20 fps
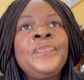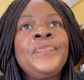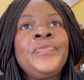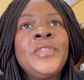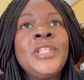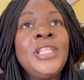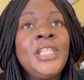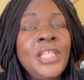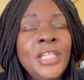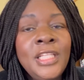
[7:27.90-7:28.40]

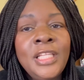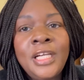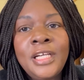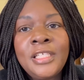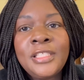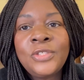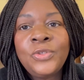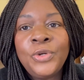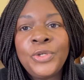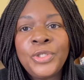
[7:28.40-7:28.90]
Neela
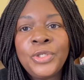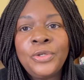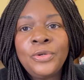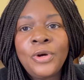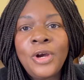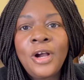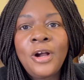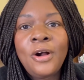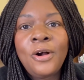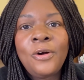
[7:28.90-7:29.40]
is going to
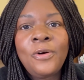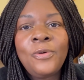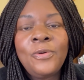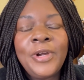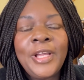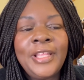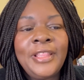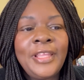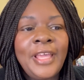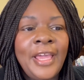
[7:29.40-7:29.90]
grow,
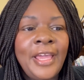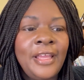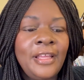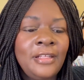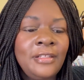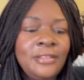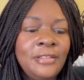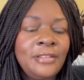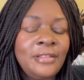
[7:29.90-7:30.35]
and that